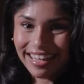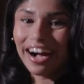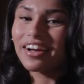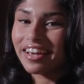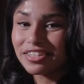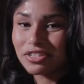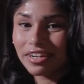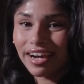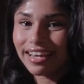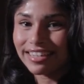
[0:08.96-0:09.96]
Okay,
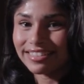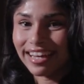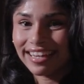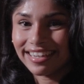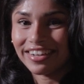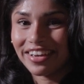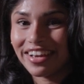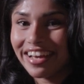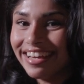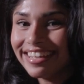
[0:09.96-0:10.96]
sure, I could do that.
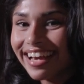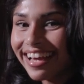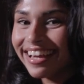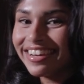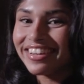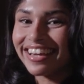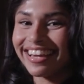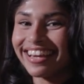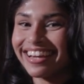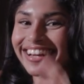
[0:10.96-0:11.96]
Okay. Yeah,
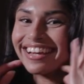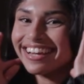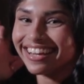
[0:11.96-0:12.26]
okay.